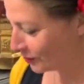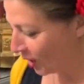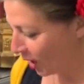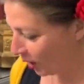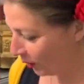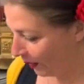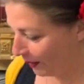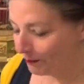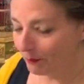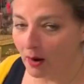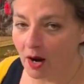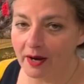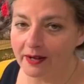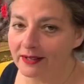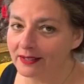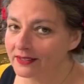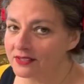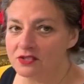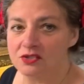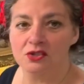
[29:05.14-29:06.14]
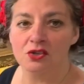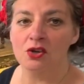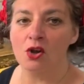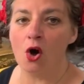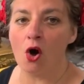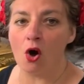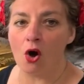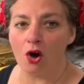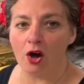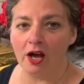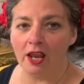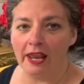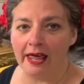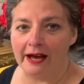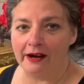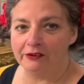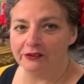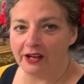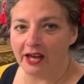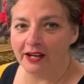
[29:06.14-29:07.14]
no. And Michael is not
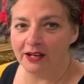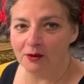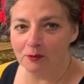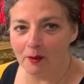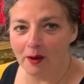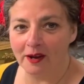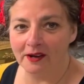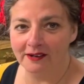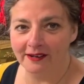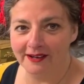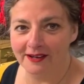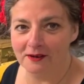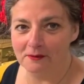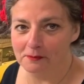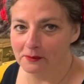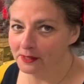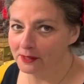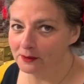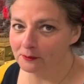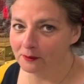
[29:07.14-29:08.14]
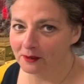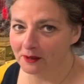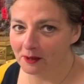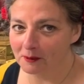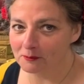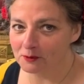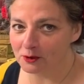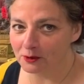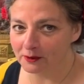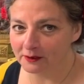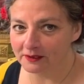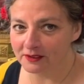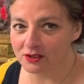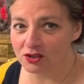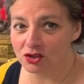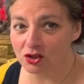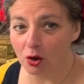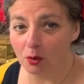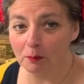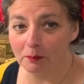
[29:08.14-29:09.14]
allowed anywhere near me when I'm doing
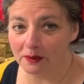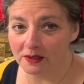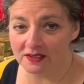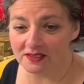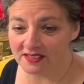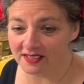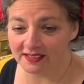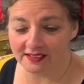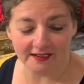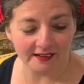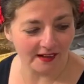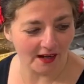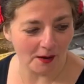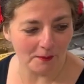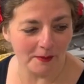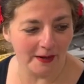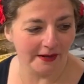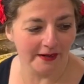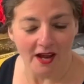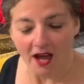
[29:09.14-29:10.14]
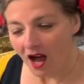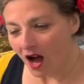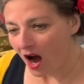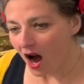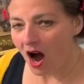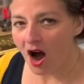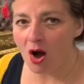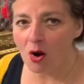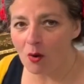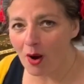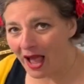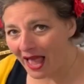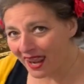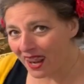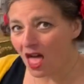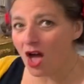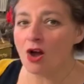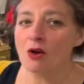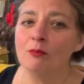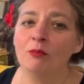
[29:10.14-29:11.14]
this job because he can come in, oh,
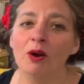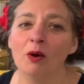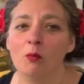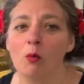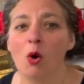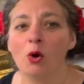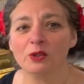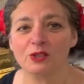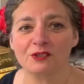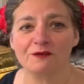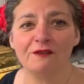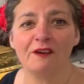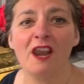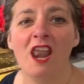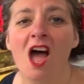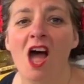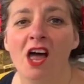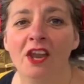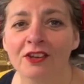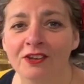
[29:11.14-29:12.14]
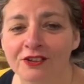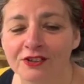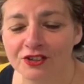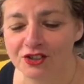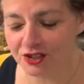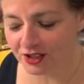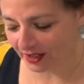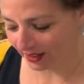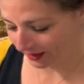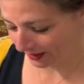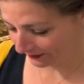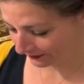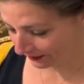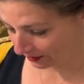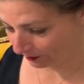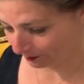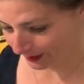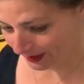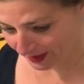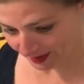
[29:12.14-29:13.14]
hello, what's for lunch? And
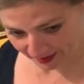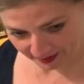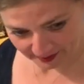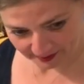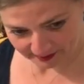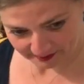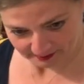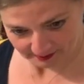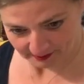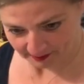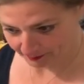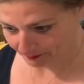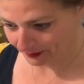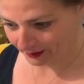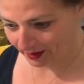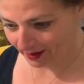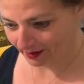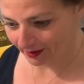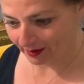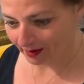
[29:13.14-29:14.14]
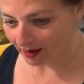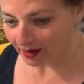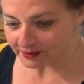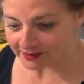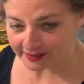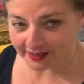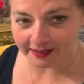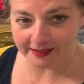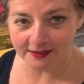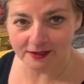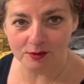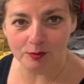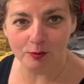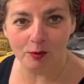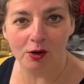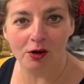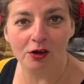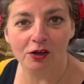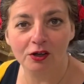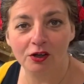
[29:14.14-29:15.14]
that'll be it. Like a day's
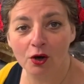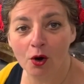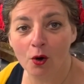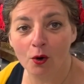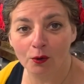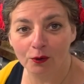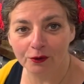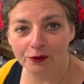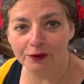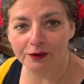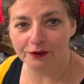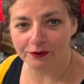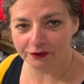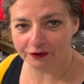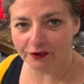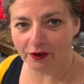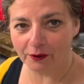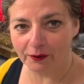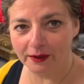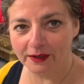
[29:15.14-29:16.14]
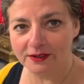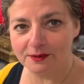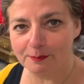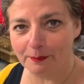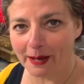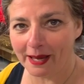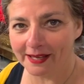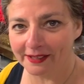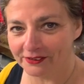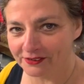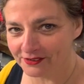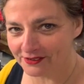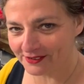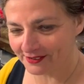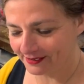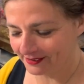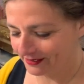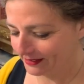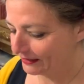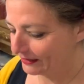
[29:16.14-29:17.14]
work gone. So he's banned.
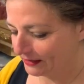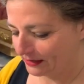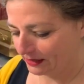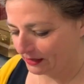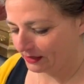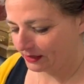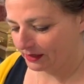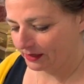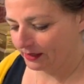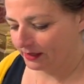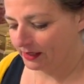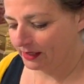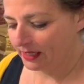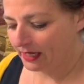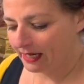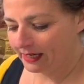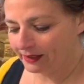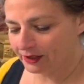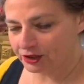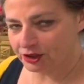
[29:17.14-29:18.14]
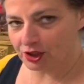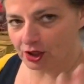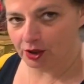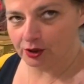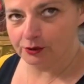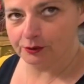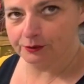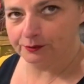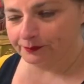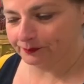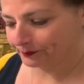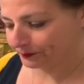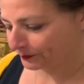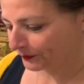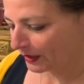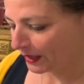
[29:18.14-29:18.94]
Out you go.